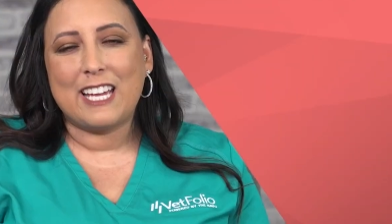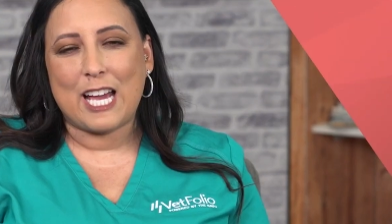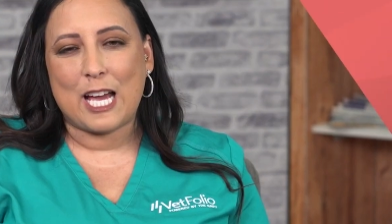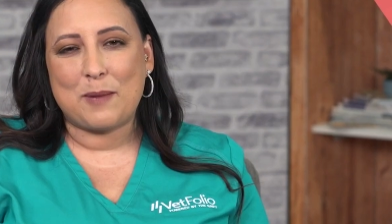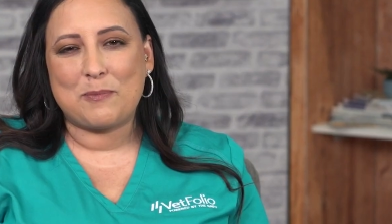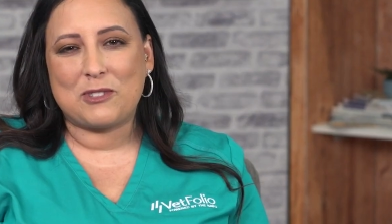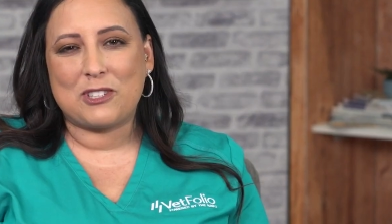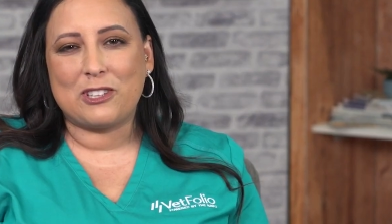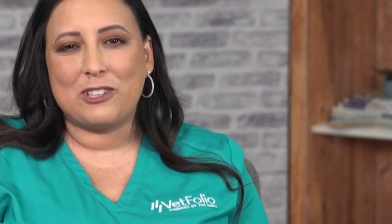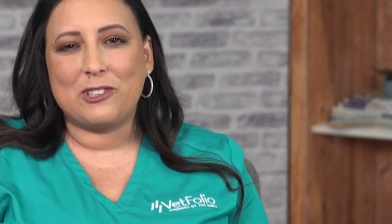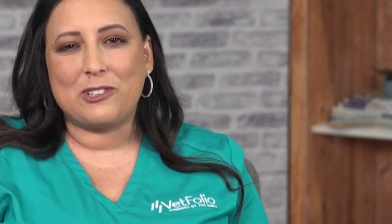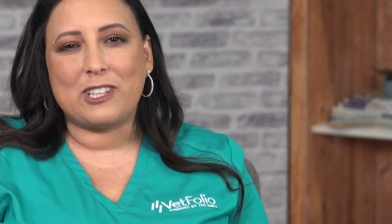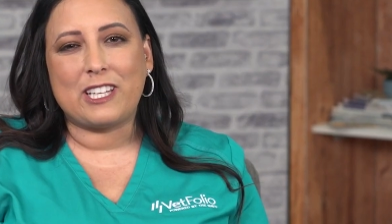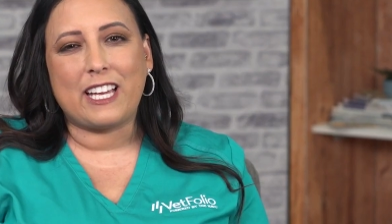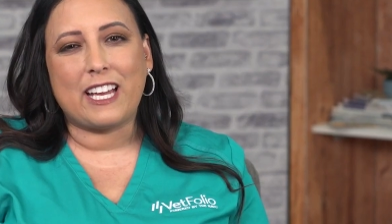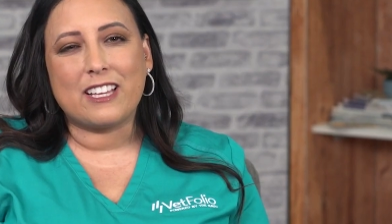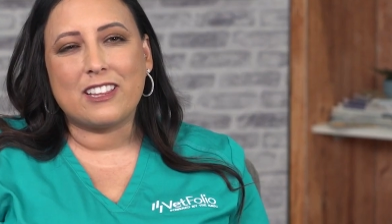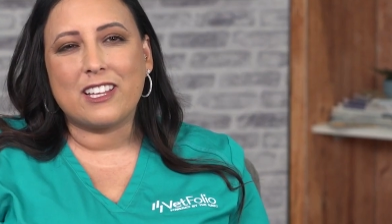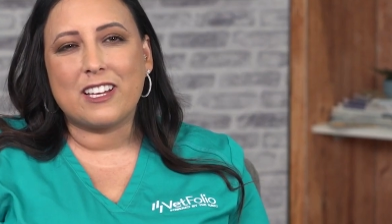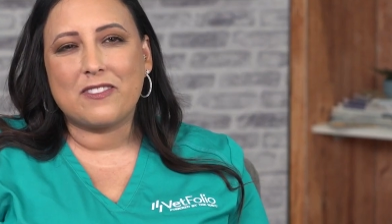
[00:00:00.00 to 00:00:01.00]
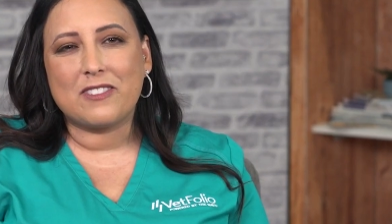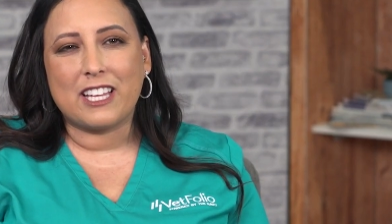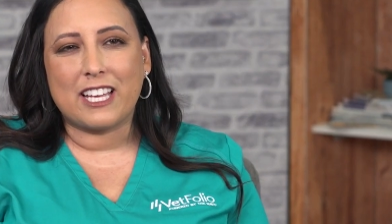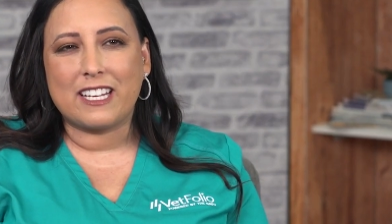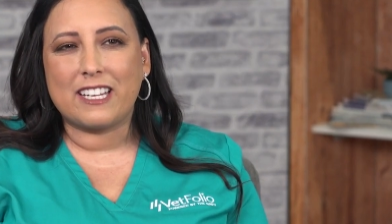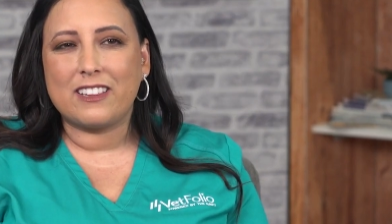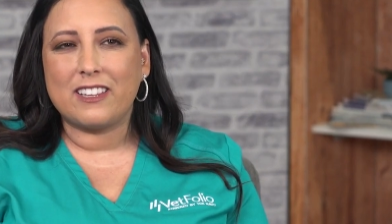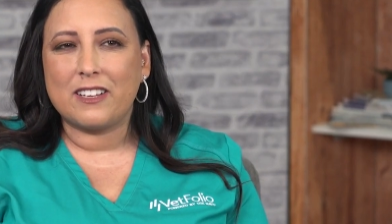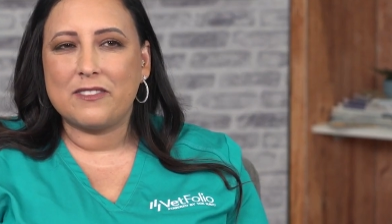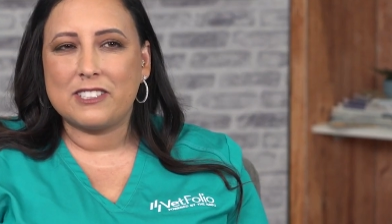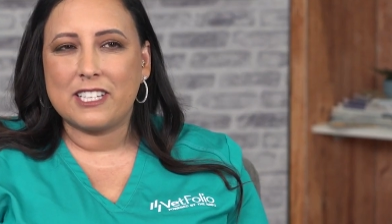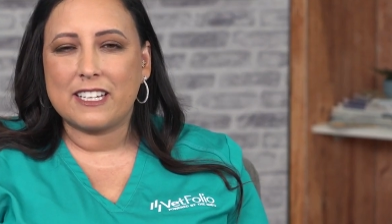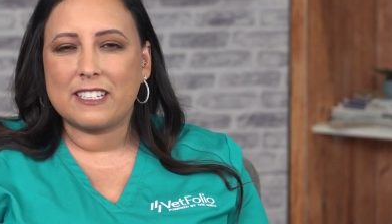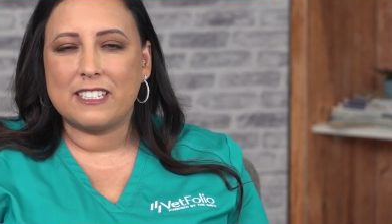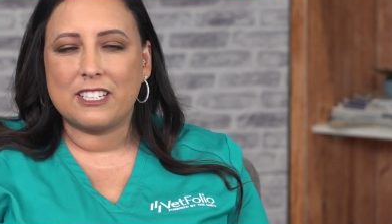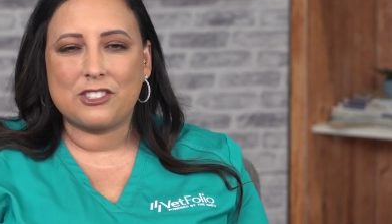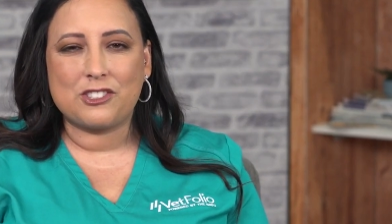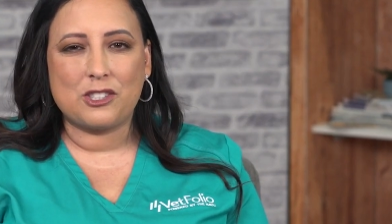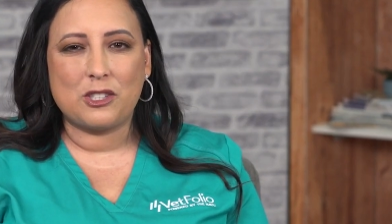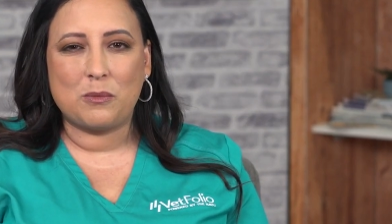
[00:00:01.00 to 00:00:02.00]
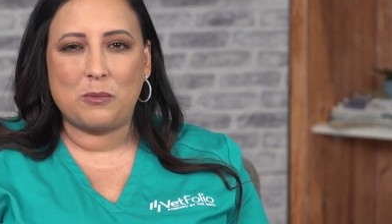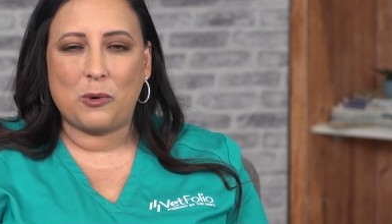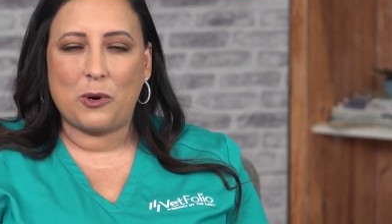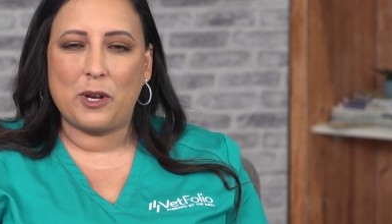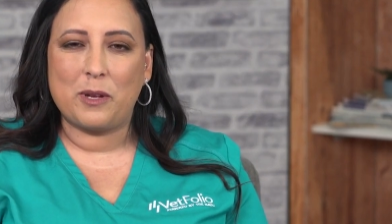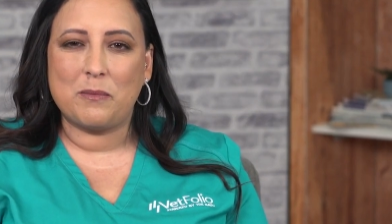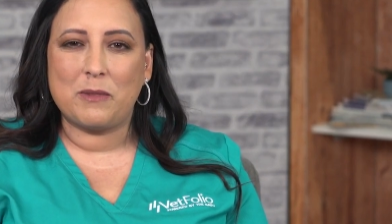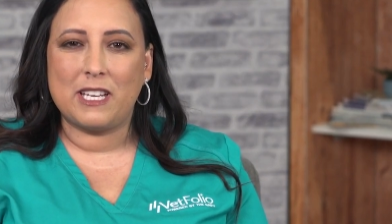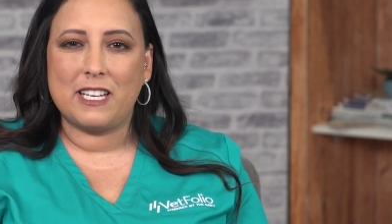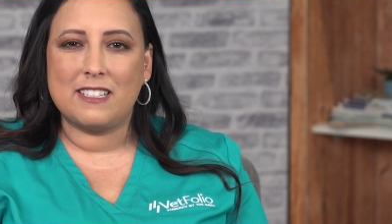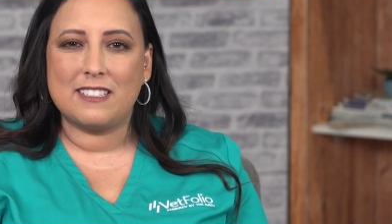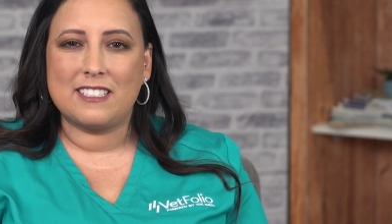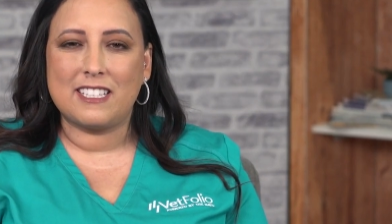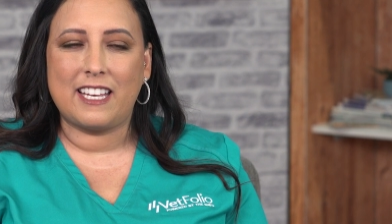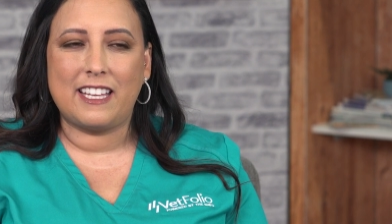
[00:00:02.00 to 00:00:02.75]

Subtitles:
Absolutely. I love that. I love technician appointments.